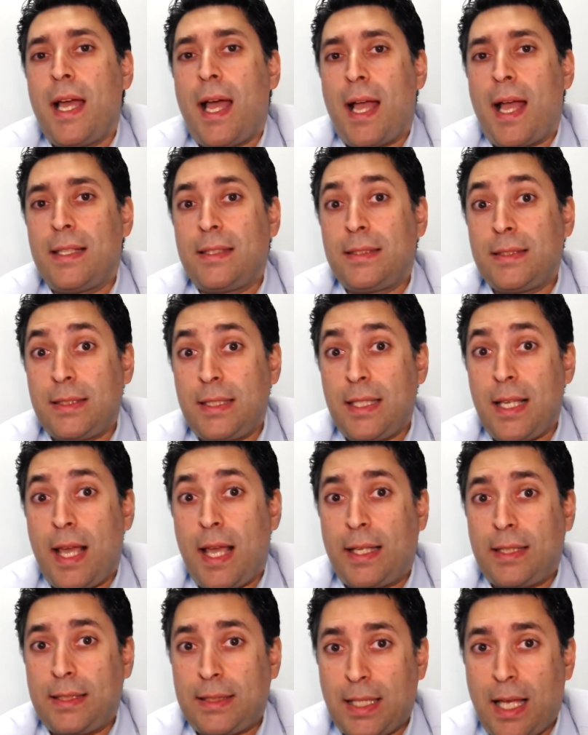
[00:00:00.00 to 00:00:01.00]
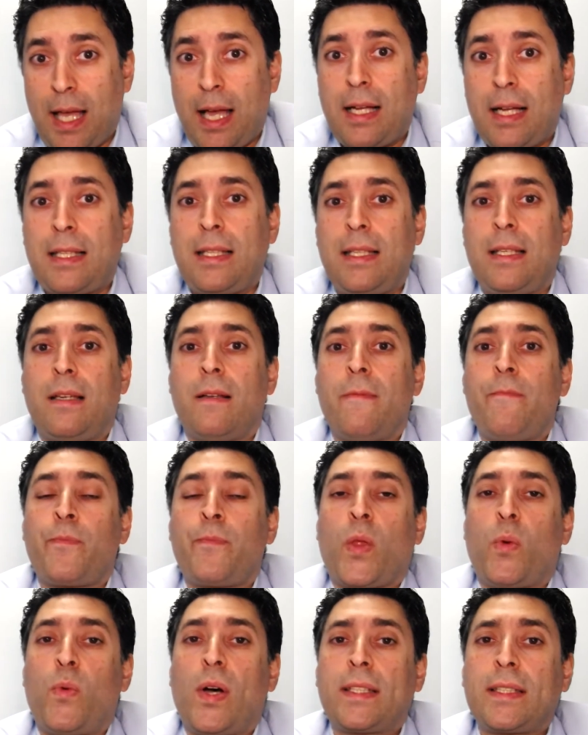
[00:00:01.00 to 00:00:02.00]
and see exactly
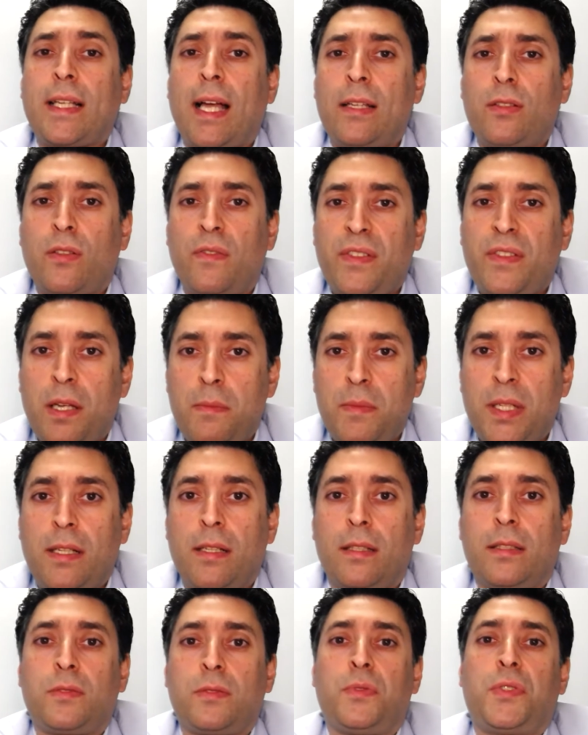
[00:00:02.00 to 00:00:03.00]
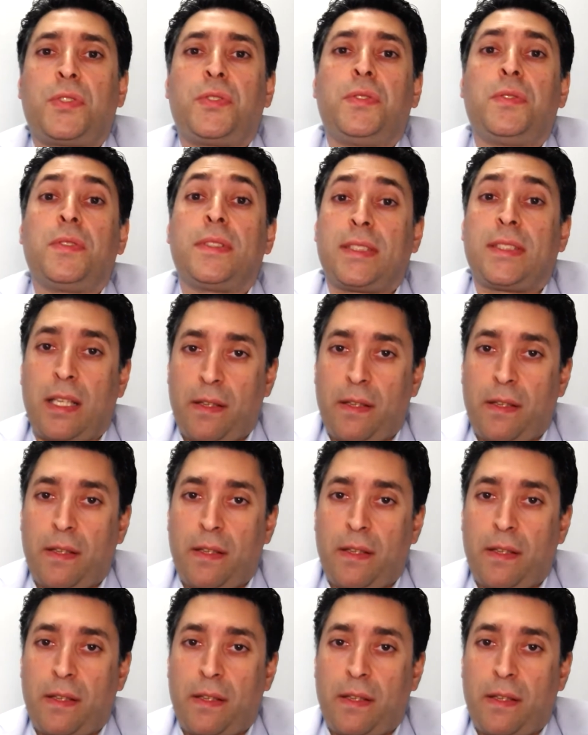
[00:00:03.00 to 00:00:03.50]
what kind of chemicals were used,